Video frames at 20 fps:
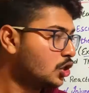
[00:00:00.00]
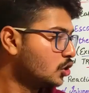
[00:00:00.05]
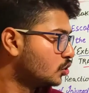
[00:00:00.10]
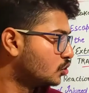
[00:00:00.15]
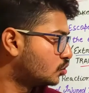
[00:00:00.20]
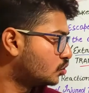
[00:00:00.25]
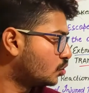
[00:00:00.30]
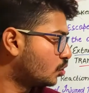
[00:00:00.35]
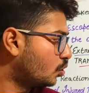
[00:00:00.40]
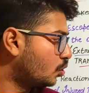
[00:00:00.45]

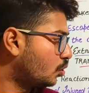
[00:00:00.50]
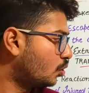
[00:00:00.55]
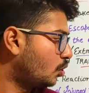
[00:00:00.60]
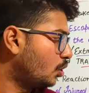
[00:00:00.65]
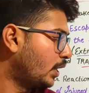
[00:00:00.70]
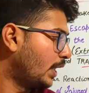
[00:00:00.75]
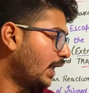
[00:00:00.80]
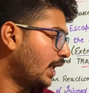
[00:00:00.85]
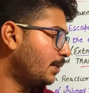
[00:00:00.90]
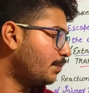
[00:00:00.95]

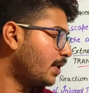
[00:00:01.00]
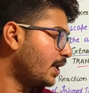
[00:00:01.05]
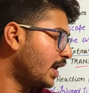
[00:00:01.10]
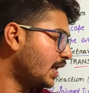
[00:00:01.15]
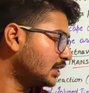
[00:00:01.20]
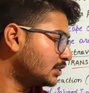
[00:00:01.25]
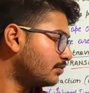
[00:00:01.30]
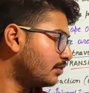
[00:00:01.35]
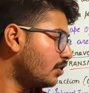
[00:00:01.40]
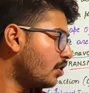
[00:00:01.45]
So in my
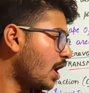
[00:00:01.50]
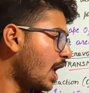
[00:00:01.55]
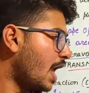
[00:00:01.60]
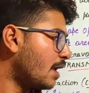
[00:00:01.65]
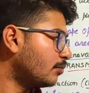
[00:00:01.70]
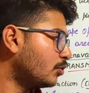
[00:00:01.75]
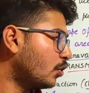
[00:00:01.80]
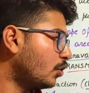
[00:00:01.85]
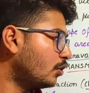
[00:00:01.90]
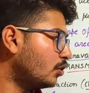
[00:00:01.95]
next video I
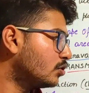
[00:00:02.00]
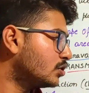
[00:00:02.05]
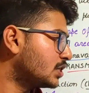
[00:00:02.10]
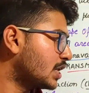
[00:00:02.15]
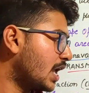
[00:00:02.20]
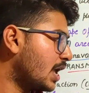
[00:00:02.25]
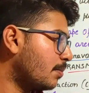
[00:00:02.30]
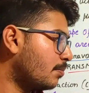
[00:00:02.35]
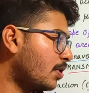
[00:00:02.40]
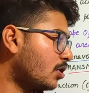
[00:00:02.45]
am going to
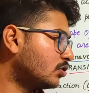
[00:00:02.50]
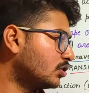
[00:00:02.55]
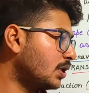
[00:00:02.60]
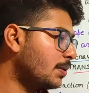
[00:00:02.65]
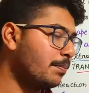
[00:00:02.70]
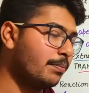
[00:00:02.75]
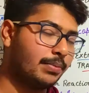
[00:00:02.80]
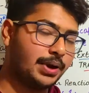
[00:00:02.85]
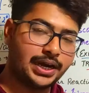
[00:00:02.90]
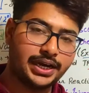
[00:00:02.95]
say about the
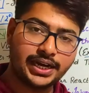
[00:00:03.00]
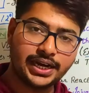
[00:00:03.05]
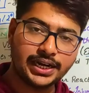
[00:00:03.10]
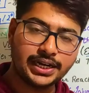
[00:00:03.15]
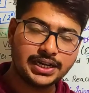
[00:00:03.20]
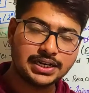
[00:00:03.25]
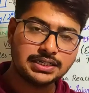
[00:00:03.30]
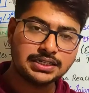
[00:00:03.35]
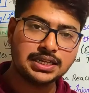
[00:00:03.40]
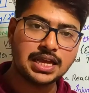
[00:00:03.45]

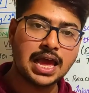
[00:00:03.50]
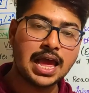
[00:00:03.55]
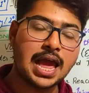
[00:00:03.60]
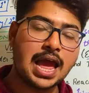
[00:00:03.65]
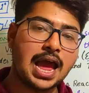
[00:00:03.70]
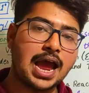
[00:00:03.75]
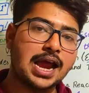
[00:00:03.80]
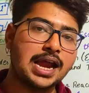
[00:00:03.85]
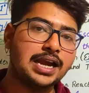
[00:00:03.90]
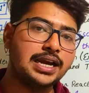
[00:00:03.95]
mediators,
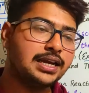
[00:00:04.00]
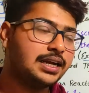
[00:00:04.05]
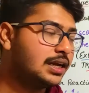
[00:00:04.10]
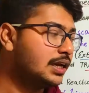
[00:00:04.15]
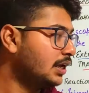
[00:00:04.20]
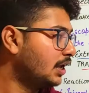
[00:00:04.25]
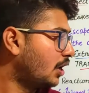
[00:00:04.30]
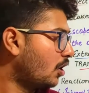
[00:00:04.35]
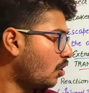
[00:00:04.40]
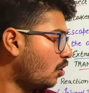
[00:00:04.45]
and
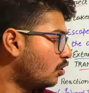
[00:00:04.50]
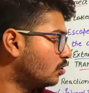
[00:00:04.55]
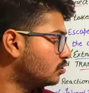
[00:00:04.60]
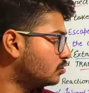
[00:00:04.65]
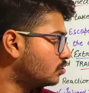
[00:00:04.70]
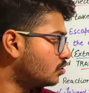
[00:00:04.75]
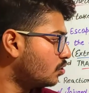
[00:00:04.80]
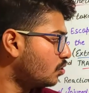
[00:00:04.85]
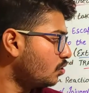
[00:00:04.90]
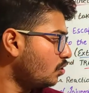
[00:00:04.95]

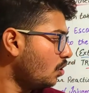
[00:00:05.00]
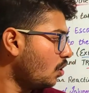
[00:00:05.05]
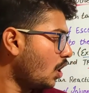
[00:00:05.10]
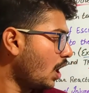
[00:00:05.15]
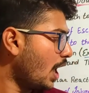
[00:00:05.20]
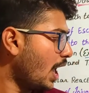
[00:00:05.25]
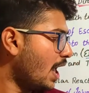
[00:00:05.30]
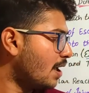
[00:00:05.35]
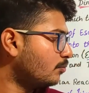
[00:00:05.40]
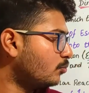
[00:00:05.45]

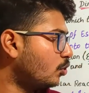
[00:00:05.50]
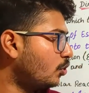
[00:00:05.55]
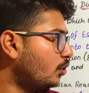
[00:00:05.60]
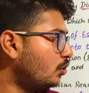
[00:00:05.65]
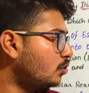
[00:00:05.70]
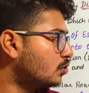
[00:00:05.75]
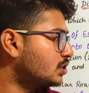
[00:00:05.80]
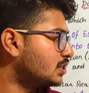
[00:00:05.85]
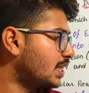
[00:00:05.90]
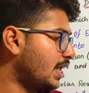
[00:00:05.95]
also I am
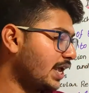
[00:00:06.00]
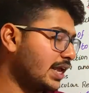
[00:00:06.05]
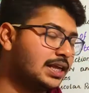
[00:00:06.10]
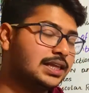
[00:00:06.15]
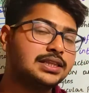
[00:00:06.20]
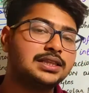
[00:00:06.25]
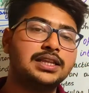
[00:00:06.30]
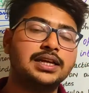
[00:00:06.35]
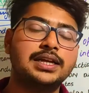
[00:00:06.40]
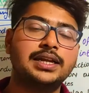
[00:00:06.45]
going to
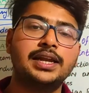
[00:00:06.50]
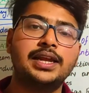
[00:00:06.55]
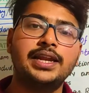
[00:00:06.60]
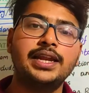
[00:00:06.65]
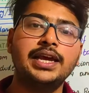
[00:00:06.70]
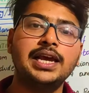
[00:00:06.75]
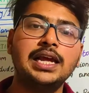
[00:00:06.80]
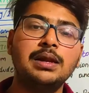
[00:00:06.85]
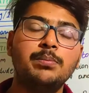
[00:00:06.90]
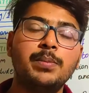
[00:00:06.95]
say the
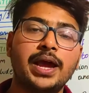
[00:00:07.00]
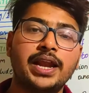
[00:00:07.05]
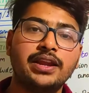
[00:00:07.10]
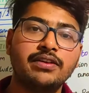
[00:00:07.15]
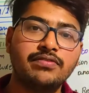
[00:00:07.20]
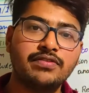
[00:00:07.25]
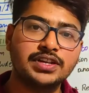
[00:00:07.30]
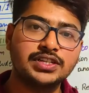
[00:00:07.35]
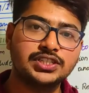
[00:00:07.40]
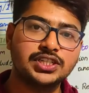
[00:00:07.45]
clinical
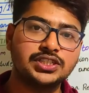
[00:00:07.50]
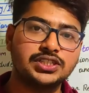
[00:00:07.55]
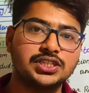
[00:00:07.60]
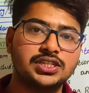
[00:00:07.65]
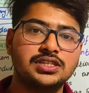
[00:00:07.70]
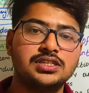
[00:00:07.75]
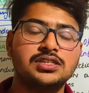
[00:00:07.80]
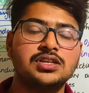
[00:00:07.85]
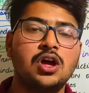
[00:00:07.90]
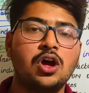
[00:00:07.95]

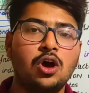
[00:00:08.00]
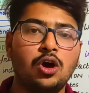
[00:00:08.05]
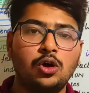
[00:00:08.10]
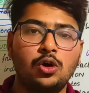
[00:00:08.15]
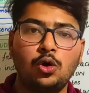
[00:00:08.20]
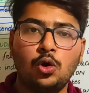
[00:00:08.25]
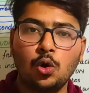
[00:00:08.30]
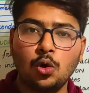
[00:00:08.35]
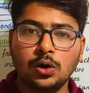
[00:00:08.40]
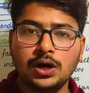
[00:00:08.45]
manifestations,
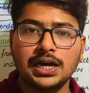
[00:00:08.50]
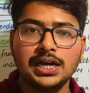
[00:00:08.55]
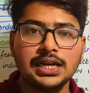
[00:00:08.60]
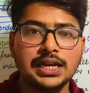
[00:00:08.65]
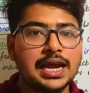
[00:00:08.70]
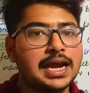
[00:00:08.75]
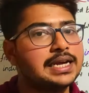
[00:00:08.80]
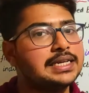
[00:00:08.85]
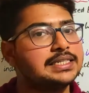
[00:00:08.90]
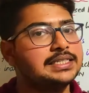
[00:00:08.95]

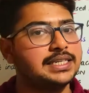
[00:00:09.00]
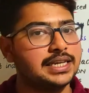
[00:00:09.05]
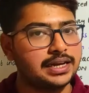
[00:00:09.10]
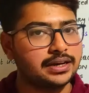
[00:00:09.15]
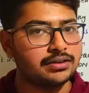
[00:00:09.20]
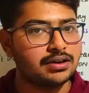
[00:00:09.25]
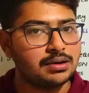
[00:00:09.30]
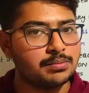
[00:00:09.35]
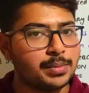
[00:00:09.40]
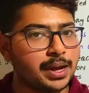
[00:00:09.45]
local and
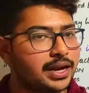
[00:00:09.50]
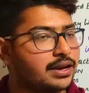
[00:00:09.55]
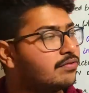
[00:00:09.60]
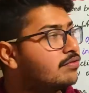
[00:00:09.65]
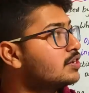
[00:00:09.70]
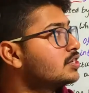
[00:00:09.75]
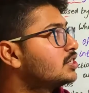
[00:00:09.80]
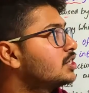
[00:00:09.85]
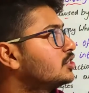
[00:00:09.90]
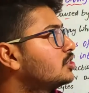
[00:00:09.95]
general
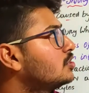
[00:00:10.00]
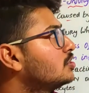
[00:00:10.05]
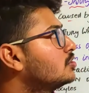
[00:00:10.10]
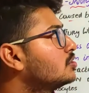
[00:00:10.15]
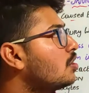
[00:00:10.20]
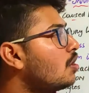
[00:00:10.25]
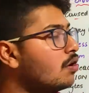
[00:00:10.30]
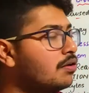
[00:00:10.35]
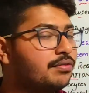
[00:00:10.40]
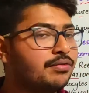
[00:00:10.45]

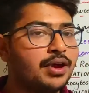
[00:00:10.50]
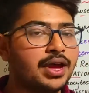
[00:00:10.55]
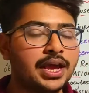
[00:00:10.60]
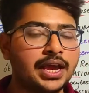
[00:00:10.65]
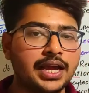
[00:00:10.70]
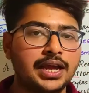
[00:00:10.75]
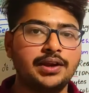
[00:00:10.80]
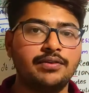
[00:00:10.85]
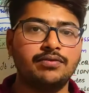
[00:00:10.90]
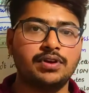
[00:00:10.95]
manifestations of
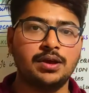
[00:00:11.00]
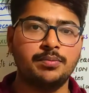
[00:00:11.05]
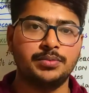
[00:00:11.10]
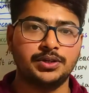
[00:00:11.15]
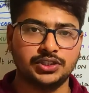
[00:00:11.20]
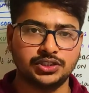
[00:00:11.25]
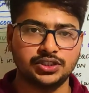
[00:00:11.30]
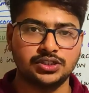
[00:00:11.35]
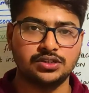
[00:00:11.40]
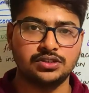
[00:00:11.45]

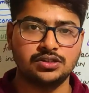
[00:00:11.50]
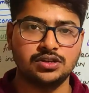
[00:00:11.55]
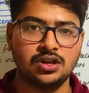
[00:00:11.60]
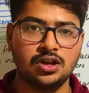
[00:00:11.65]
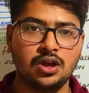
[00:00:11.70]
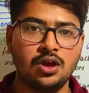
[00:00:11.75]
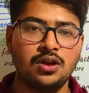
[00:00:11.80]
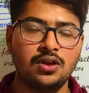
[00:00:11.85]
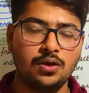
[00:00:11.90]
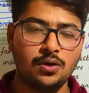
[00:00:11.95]
inflammations.
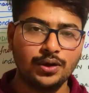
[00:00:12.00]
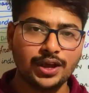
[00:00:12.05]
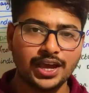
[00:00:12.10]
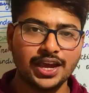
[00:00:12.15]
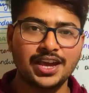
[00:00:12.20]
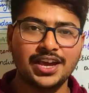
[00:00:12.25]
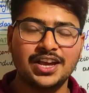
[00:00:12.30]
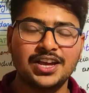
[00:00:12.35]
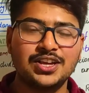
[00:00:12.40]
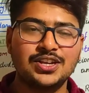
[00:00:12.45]

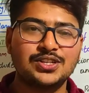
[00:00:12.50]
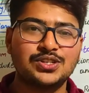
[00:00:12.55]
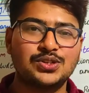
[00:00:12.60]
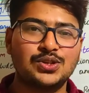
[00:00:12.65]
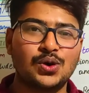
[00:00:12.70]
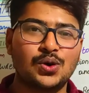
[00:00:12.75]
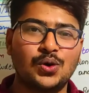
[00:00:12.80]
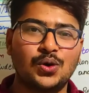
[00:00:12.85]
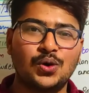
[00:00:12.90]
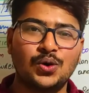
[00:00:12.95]
Okay,
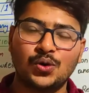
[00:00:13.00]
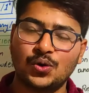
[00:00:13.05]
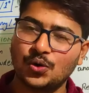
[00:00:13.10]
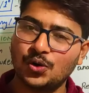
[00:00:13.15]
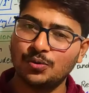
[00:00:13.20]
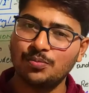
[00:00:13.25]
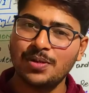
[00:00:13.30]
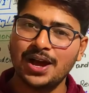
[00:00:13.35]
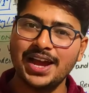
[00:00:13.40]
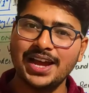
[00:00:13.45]
so
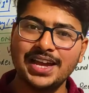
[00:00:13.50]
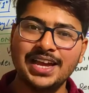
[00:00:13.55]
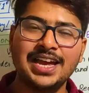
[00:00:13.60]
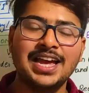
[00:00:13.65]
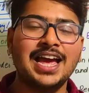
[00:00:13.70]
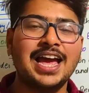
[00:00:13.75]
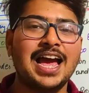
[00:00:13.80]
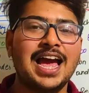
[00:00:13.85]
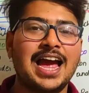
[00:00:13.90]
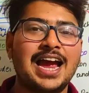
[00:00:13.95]
goodbye,
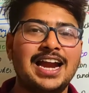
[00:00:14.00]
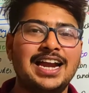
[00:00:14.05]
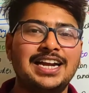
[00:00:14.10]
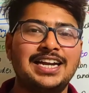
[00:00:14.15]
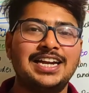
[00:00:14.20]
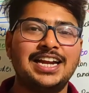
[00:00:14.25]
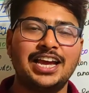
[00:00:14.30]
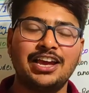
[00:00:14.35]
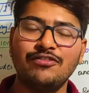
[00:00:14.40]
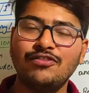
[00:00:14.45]

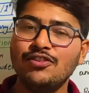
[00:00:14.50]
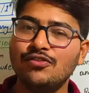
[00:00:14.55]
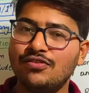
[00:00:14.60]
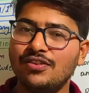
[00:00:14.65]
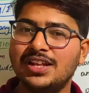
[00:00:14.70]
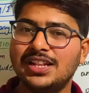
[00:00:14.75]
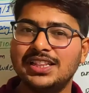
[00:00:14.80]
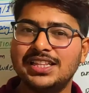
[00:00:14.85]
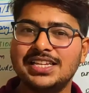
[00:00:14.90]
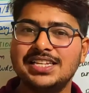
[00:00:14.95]
and if you
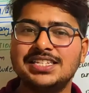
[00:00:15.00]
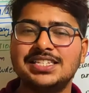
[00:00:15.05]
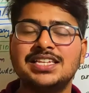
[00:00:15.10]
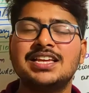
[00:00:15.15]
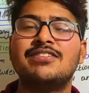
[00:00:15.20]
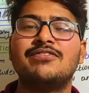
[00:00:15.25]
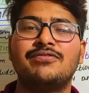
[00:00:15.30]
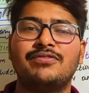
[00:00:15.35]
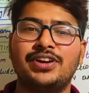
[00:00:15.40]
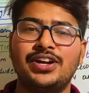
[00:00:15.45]
feel
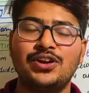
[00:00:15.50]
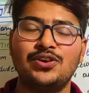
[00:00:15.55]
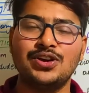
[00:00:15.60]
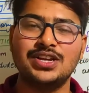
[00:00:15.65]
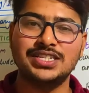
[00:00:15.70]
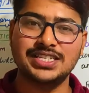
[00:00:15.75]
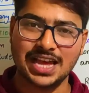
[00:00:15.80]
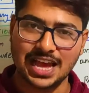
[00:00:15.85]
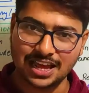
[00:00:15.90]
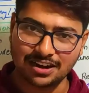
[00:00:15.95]
this video
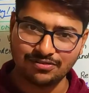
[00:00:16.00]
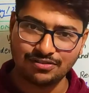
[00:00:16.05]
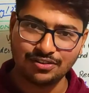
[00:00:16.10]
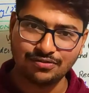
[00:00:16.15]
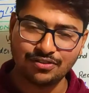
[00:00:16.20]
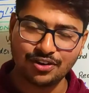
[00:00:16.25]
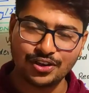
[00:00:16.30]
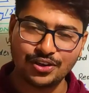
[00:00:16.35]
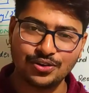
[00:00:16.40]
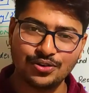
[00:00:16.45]
is helpful
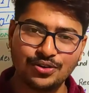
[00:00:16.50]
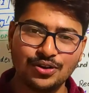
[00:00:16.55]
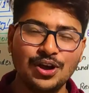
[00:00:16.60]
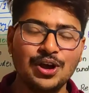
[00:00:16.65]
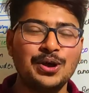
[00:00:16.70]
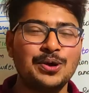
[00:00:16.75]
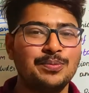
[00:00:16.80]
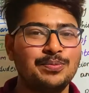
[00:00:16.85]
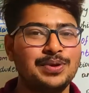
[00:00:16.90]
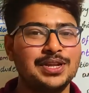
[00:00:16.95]
for you,
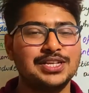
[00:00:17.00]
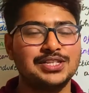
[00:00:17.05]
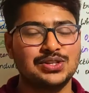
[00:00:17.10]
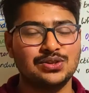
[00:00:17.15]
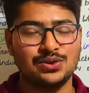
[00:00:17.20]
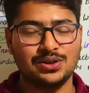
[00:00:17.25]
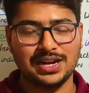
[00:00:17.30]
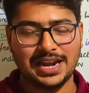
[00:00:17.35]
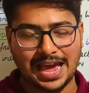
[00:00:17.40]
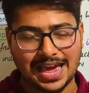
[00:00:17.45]
please
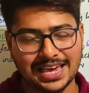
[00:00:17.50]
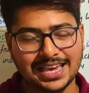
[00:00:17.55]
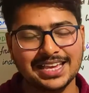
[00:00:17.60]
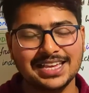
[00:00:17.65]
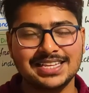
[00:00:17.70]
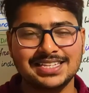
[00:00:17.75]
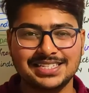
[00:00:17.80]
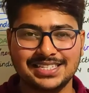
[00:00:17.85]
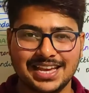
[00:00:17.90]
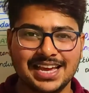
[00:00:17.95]
do like,
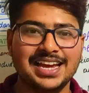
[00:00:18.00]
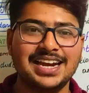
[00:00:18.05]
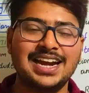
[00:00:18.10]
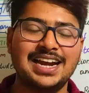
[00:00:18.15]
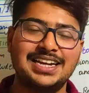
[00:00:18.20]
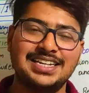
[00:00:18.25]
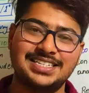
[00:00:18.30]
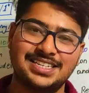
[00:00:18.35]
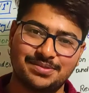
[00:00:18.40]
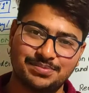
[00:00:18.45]
share
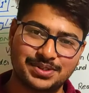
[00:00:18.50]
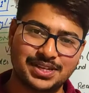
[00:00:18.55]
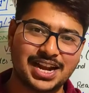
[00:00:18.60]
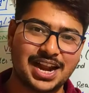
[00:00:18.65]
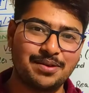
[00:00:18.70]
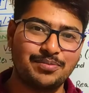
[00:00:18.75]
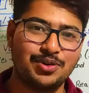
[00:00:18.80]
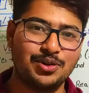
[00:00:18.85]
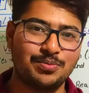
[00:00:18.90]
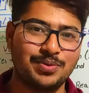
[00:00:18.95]
and
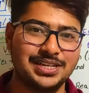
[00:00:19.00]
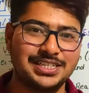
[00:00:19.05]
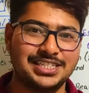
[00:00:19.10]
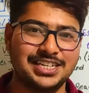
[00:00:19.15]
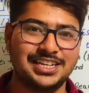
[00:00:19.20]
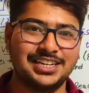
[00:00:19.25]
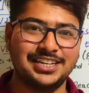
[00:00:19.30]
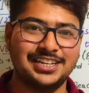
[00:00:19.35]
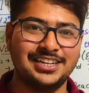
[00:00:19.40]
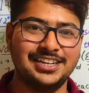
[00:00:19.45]
subscribe to my
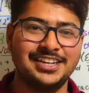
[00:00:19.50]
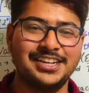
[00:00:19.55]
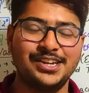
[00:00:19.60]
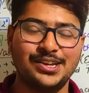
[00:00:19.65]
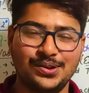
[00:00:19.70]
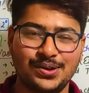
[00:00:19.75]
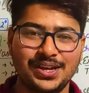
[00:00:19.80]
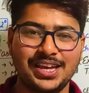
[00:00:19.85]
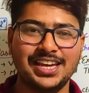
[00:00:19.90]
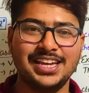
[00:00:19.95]
channel.
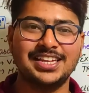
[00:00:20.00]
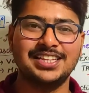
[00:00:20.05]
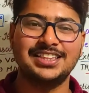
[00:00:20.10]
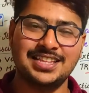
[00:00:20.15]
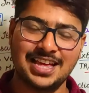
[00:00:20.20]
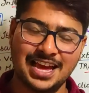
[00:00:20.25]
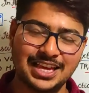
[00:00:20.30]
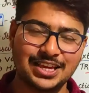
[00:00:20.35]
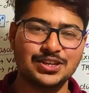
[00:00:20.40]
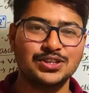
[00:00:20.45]
Okay,
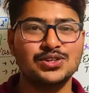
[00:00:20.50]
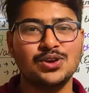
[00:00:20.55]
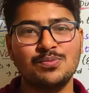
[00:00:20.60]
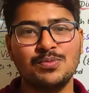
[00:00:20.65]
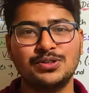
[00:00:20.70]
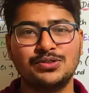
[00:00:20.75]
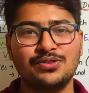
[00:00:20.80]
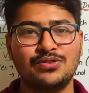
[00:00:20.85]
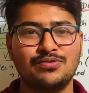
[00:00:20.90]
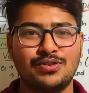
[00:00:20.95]
thank you so
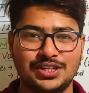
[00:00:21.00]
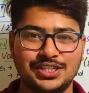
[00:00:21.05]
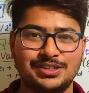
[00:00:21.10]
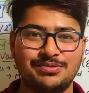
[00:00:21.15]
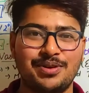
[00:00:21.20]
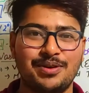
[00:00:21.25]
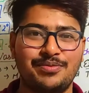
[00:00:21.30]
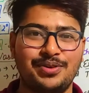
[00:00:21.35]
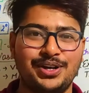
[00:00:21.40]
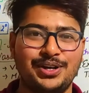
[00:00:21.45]
much for
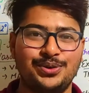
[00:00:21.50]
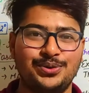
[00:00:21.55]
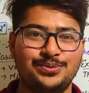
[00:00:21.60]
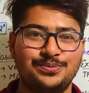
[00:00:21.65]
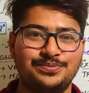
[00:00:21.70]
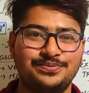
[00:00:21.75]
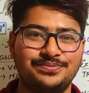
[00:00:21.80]
watching my video.